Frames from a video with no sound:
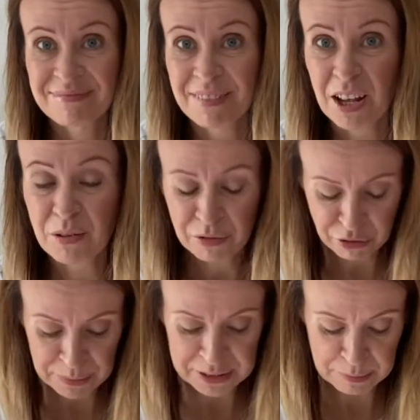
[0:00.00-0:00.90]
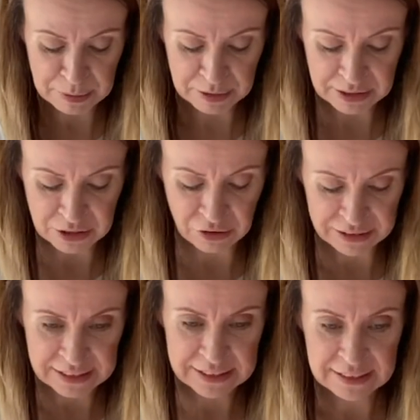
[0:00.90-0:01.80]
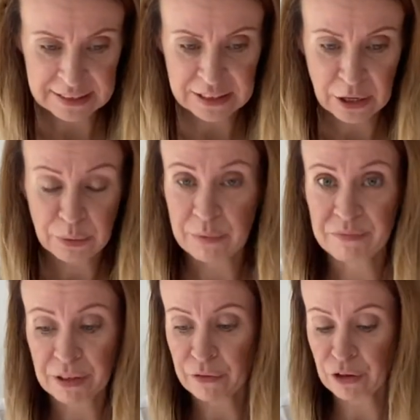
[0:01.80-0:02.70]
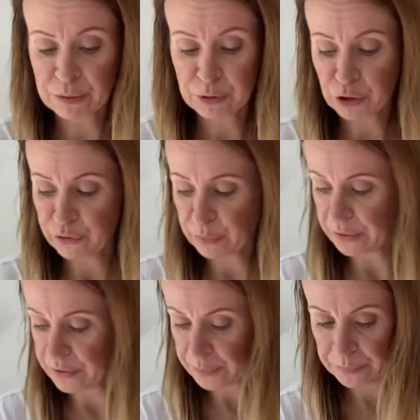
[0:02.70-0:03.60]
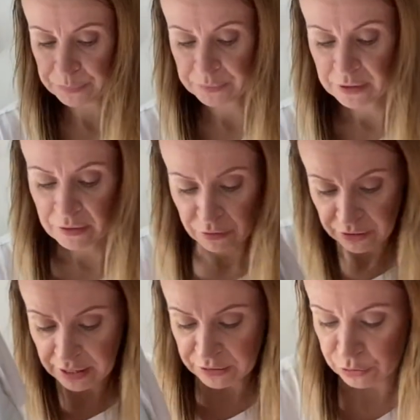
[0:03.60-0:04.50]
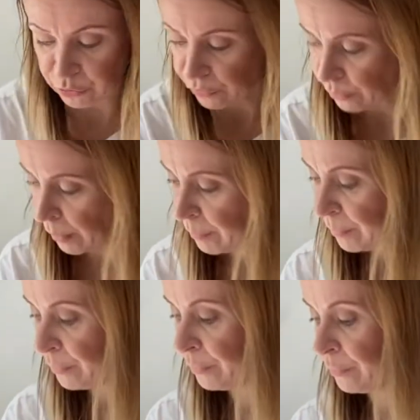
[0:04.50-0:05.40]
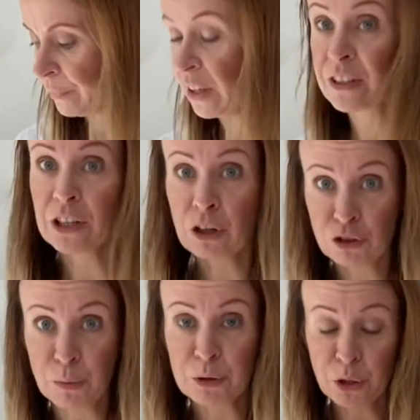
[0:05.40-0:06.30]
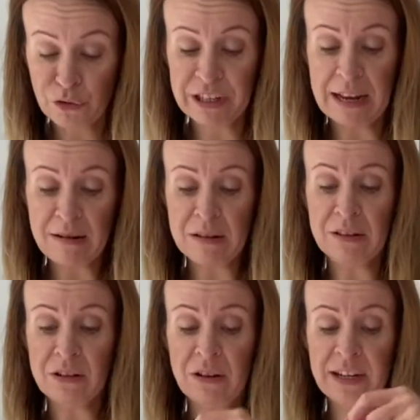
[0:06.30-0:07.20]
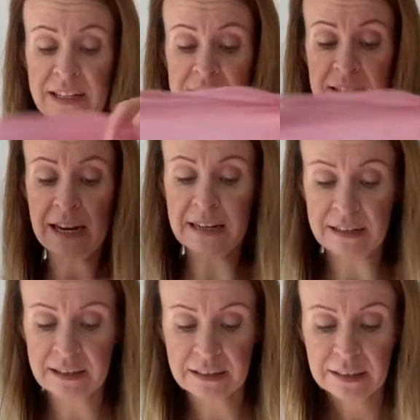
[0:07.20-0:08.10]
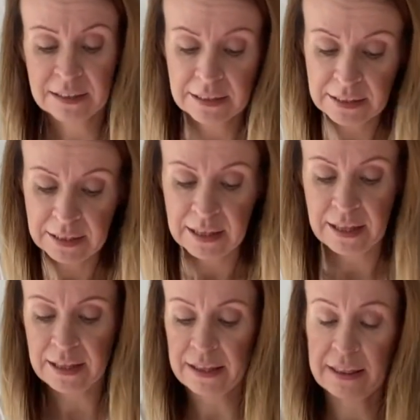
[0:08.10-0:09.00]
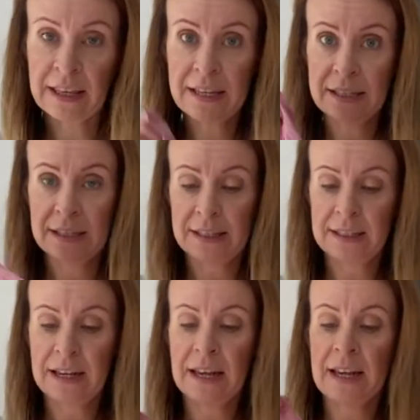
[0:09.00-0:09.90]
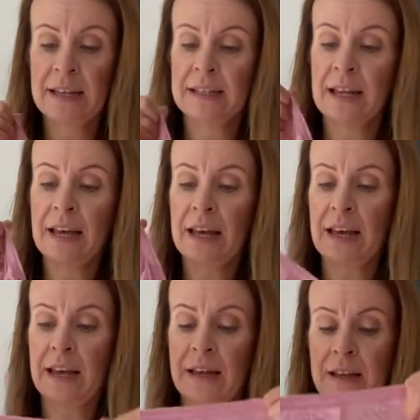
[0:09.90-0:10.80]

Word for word: I don't want to ruin something that's nice, so I've got some scruffy ones. That's a scruffy one because I got dropped curry down it the other night and it stained it. This is a